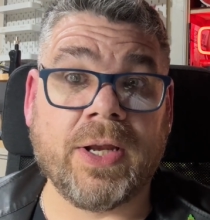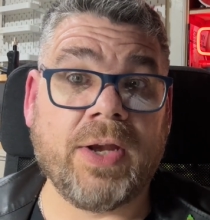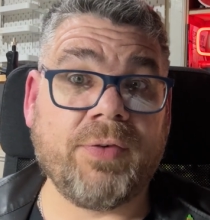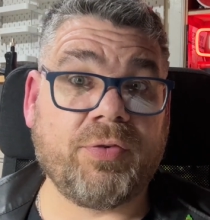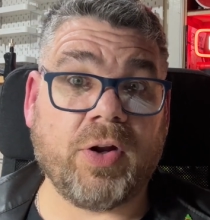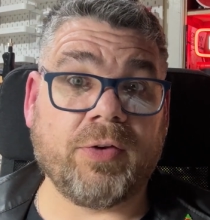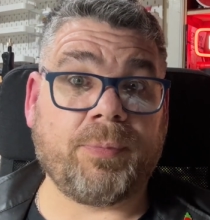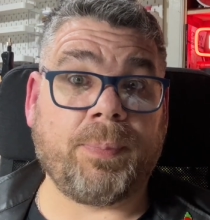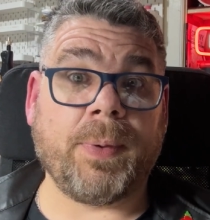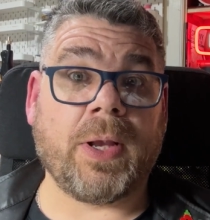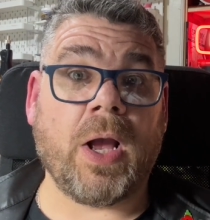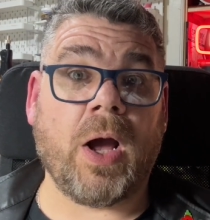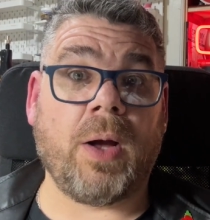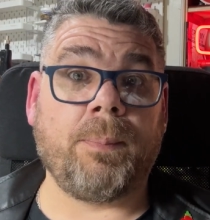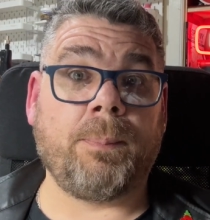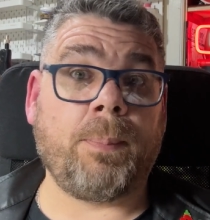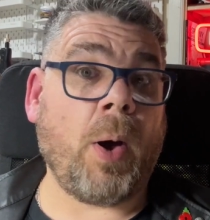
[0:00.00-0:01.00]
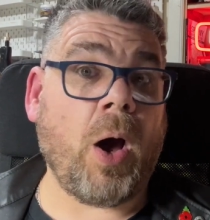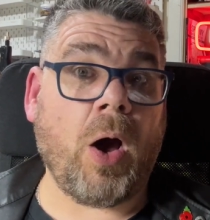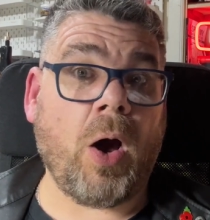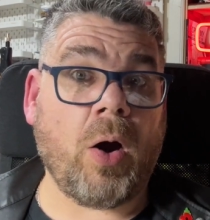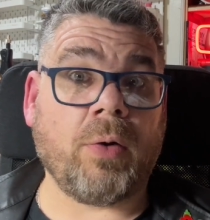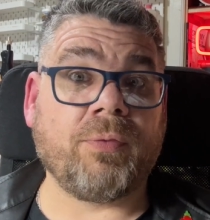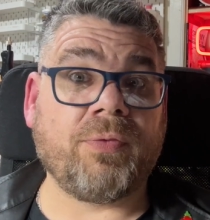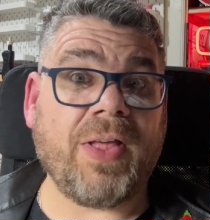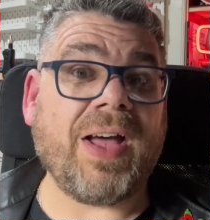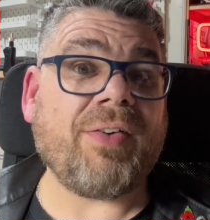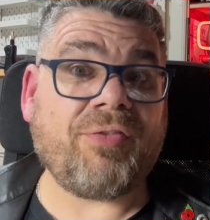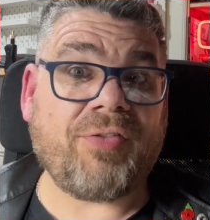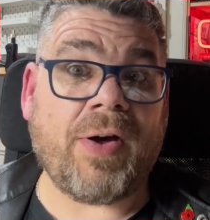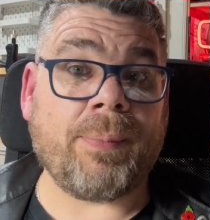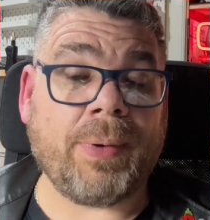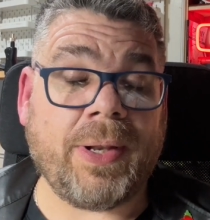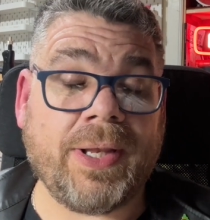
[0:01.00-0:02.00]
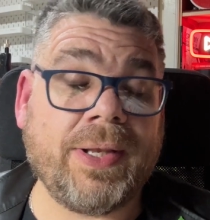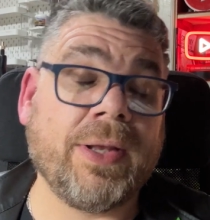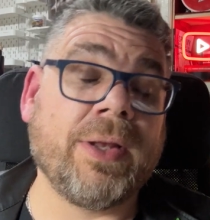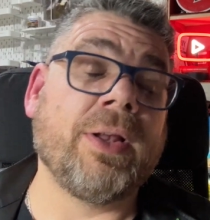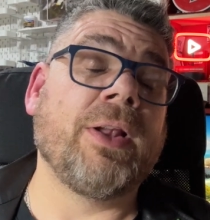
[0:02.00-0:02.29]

If you'd like to become part of that family,